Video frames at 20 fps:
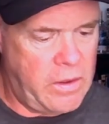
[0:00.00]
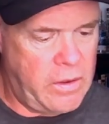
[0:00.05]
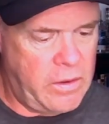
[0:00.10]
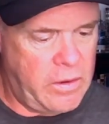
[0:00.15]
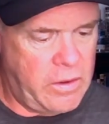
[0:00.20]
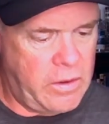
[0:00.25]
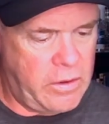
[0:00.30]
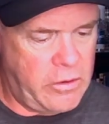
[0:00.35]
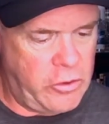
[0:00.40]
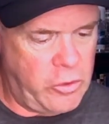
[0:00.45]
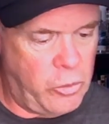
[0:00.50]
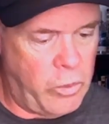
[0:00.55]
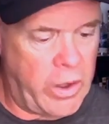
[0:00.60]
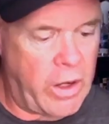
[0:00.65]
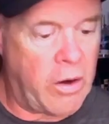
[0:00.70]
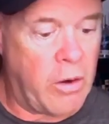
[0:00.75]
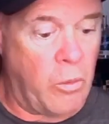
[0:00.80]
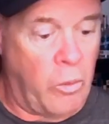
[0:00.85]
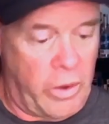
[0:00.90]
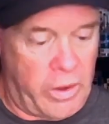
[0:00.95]
You
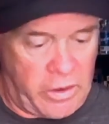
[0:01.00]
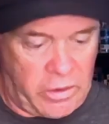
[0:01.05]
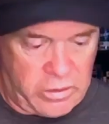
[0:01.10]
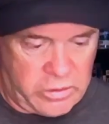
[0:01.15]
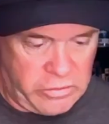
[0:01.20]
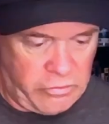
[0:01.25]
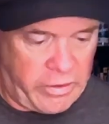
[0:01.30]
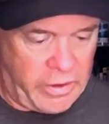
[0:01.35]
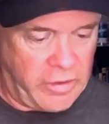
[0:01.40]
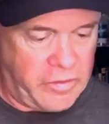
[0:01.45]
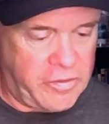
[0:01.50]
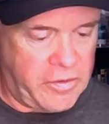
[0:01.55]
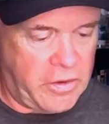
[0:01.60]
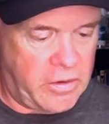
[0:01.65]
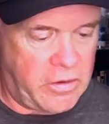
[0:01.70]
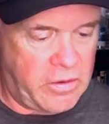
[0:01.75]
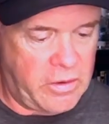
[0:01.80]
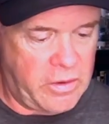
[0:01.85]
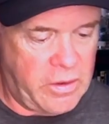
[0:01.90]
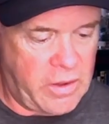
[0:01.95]
Wear It Well, great
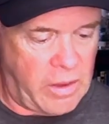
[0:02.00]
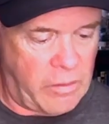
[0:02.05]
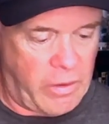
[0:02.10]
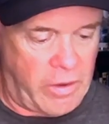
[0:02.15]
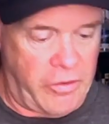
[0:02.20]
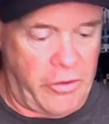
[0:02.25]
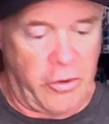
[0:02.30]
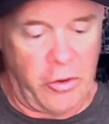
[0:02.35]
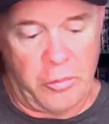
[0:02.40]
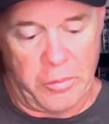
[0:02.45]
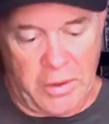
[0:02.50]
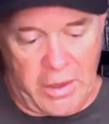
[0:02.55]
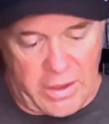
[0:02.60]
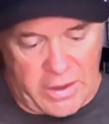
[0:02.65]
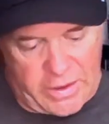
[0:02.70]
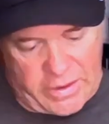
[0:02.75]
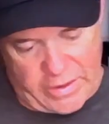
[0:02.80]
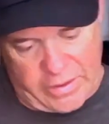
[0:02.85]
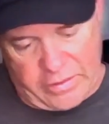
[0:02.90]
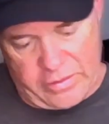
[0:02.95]
song. I'd Rather Go
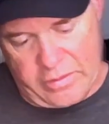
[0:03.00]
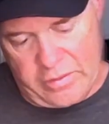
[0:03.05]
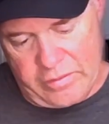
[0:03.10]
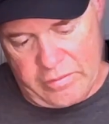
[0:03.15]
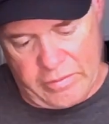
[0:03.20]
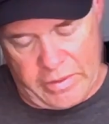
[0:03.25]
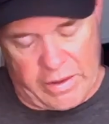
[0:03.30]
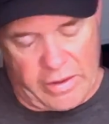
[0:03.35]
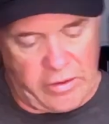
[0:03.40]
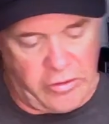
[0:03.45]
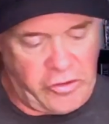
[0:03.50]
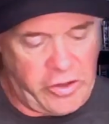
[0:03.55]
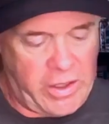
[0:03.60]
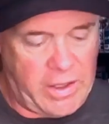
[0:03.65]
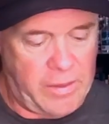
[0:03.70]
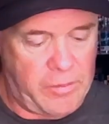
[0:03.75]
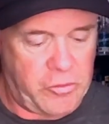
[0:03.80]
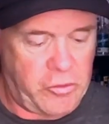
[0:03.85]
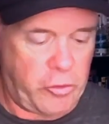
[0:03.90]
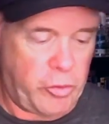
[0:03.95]
Blind, Etta
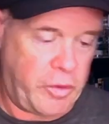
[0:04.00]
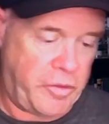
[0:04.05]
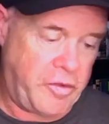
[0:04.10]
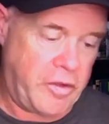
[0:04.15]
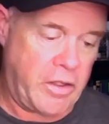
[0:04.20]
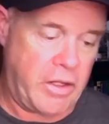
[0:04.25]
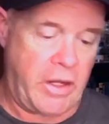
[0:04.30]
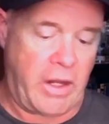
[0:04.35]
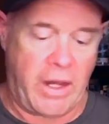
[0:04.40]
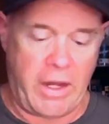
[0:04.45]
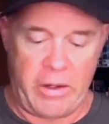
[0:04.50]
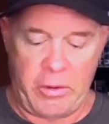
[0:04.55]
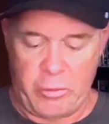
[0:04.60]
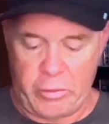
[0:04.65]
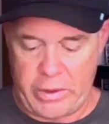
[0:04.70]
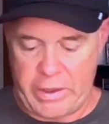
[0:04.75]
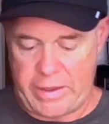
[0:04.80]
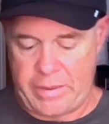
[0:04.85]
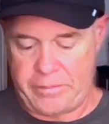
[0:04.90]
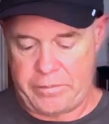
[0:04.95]
James, Twisting the Night
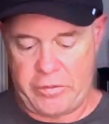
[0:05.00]
Away.